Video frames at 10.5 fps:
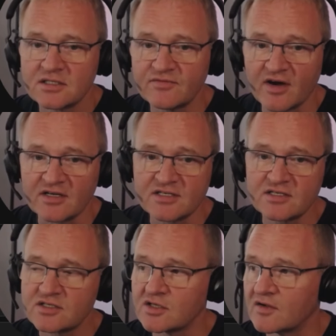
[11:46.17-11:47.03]
Devices
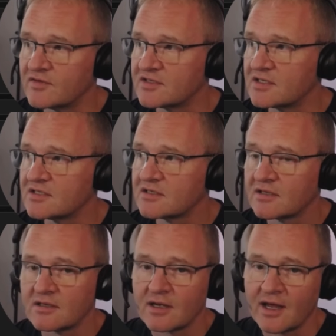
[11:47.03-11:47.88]
and Services,
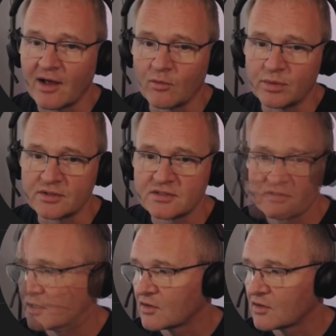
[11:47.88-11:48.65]
Helpers.